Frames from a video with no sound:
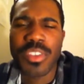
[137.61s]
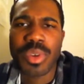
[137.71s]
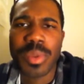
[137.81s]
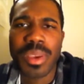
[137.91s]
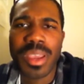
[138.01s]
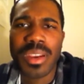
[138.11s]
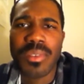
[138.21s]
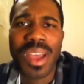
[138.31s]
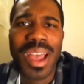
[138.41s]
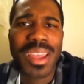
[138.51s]
this right, but kind
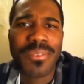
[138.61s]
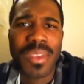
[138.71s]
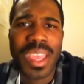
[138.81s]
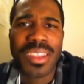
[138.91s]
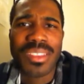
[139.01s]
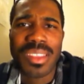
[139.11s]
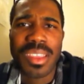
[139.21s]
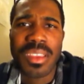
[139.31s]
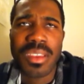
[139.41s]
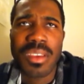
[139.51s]
of high
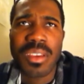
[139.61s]
fantasy.